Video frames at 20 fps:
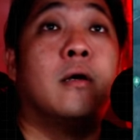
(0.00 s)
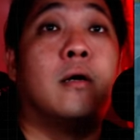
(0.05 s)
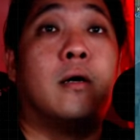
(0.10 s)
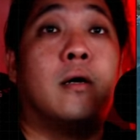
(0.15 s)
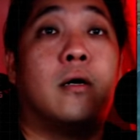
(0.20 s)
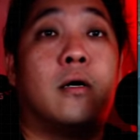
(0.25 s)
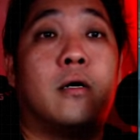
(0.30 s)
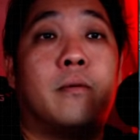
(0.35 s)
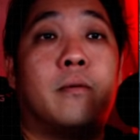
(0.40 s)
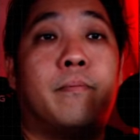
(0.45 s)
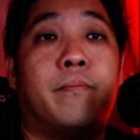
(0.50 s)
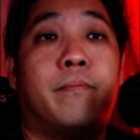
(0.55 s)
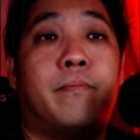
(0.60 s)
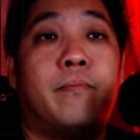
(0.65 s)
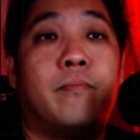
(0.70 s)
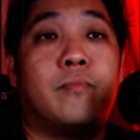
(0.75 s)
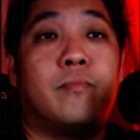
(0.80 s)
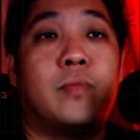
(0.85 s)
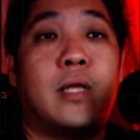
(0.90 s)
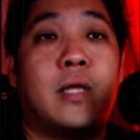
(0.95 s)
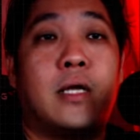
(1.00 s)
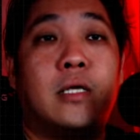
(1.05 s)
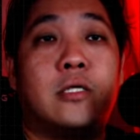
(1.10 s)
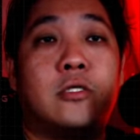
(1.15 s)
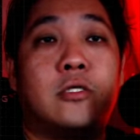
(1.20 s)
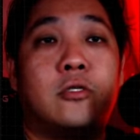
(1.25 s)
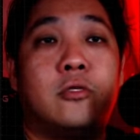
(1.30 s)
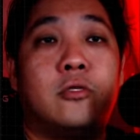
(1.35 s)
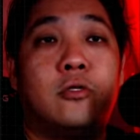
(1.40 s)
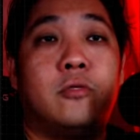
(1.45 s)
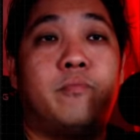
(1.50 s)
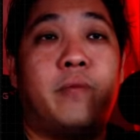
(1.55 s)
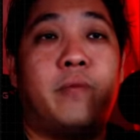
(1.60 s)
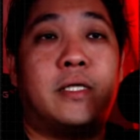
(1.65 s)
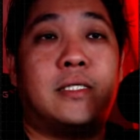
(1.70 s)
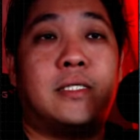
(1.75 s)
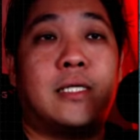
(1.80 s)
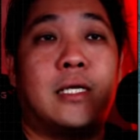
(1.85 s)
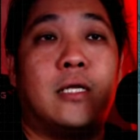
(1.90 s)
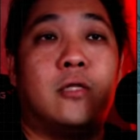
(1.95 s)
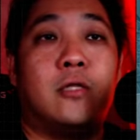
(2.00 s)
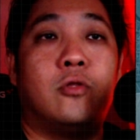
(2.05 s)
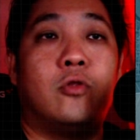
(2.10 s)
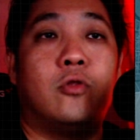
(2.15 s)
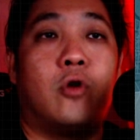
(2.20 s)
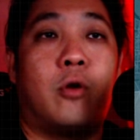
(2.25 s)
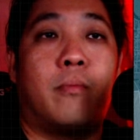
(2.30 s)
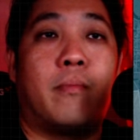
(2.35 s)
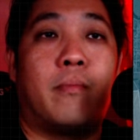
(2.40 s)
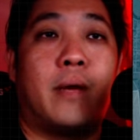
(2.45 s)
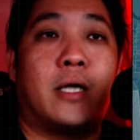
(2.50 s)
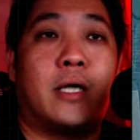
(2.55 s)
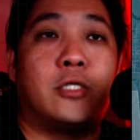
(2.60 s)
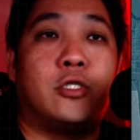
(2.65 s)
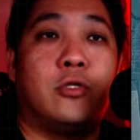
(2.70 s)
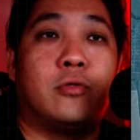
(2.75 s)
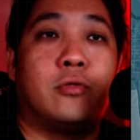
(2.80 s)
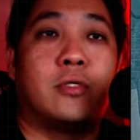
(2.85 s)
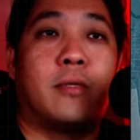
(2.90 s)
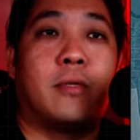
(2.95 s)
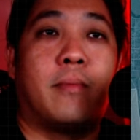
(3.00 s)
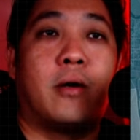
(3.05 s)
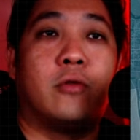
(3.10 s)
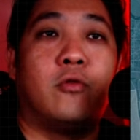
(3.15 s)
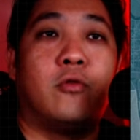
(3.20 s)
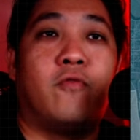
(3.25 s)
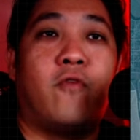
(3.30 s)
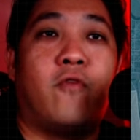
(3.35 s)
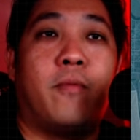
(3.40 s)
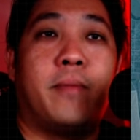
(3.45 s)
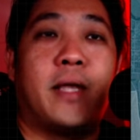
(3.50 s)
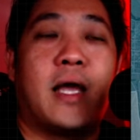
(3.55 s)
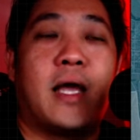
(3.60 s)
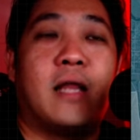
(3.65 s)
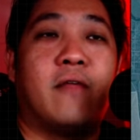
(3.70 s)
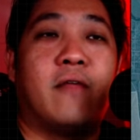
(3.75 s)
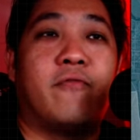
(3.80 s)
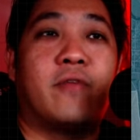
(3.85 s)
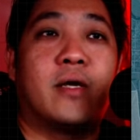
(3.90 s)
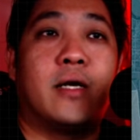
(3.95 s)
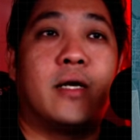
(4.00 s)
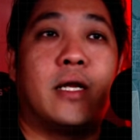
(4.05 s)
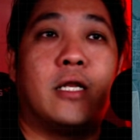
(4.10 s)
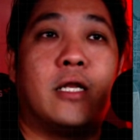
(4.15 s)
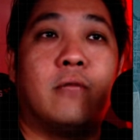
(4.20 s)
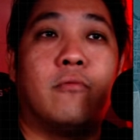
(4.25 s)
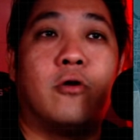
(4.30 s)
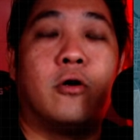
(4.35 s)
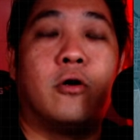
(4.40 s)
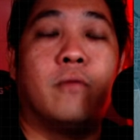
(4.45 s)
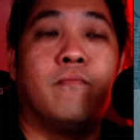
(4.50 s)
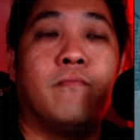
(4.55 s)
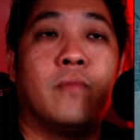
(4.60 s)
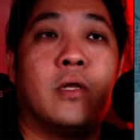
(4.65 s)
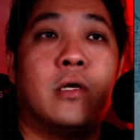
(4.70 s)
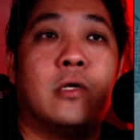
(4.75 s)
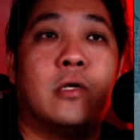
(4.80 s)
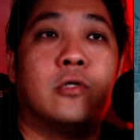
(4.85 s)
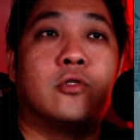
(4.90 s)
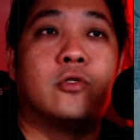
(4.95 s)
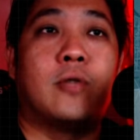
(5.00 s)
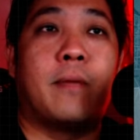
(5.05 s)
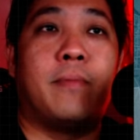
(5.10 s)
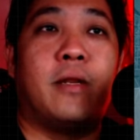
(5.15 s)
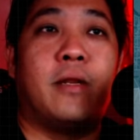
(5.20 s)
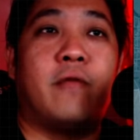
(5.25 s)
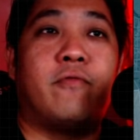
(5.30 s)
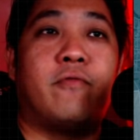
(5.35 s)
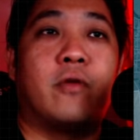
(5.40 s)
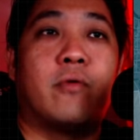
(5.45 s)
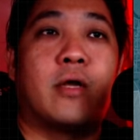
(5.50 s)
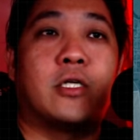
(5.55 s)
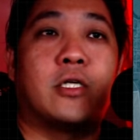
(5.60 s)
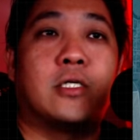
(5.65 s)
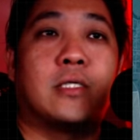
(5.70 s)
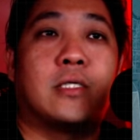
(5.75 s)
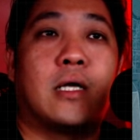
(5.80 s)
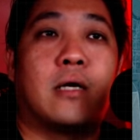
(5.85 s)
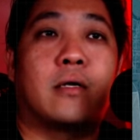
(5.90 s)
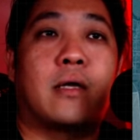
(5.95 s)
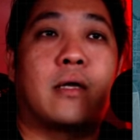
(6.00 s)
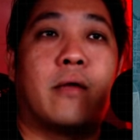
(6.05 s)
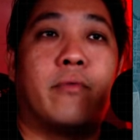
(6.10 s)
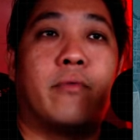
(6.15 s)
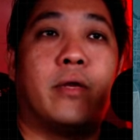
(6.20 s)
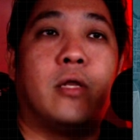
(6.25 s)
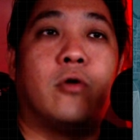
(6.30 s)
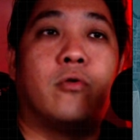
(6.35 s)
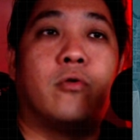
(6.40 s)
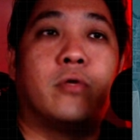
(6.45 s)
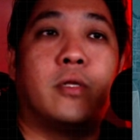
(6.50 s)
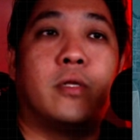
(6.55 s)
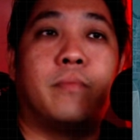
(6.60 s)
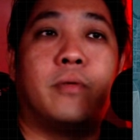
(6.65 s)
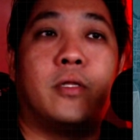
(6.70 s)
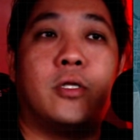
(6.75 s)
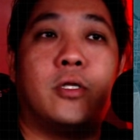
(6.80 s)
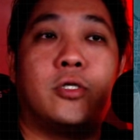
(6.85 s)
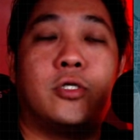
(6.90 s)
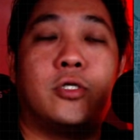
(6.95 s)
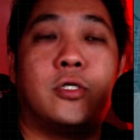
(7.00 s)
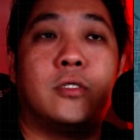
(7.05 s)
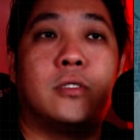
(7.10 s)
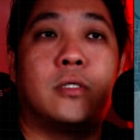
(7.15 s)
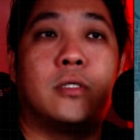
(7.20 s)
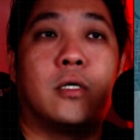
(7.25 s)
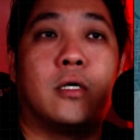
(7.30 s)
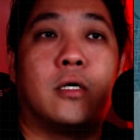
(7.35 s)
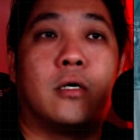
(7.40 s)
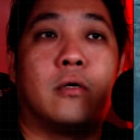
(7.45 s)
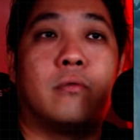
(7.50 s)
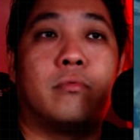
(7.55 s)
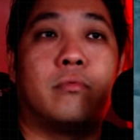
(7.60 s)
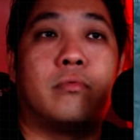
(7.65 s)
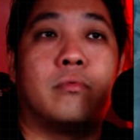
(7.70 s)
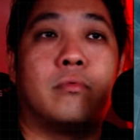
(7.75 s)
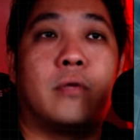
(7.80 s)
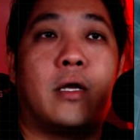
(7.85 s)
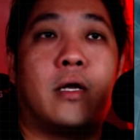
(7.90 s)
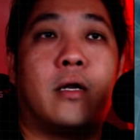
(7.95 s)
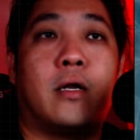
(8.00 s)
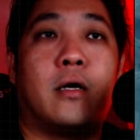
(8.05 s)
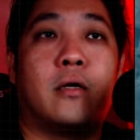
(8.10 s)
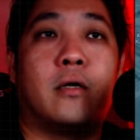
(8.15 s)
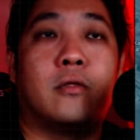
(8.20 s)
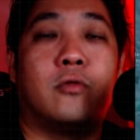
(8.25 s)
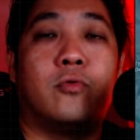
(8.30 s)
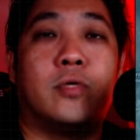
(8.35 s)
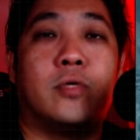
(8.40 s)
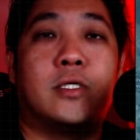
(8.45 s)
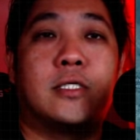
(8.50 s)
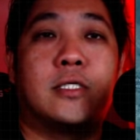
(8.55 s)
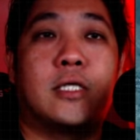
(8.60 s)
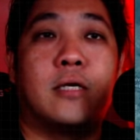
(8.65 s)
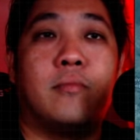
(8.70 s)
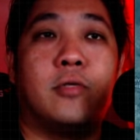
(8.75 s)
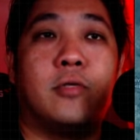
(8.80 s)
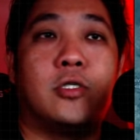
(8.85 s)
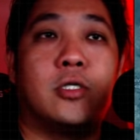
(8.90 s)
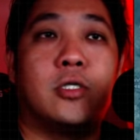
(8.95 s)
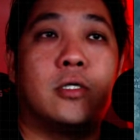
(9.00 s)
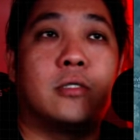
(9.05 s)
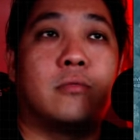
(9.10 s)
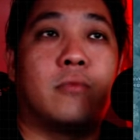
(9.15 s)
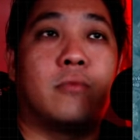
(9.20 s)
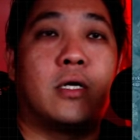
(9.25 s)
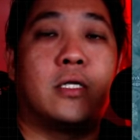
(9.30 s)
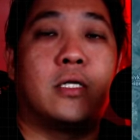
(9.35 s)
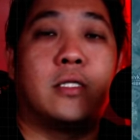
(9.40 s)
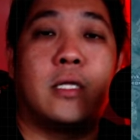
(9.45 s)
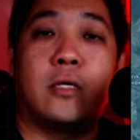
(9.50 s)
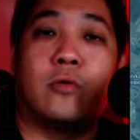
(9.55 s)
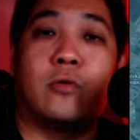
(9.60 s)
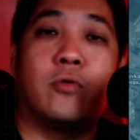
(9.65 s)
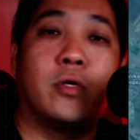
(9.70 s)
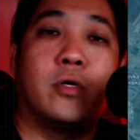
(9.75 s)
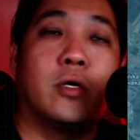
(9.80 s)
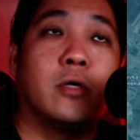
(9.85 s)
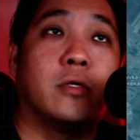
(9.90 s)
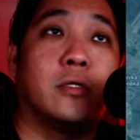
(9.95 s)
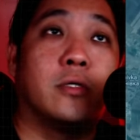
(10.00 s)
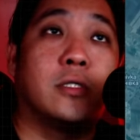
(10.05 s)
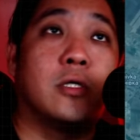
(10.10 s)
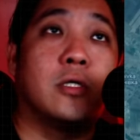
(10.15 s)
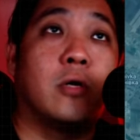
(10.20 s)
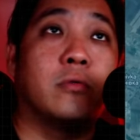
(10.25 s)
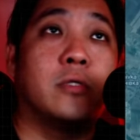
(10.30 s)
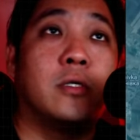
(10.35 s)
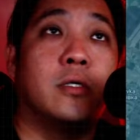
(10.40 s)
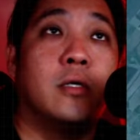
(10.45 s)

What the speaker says: There is basically not much news about Novomihailivka anymore. So I believe the Russians are currently holding positions and are doing skirmishes rather than going on assault.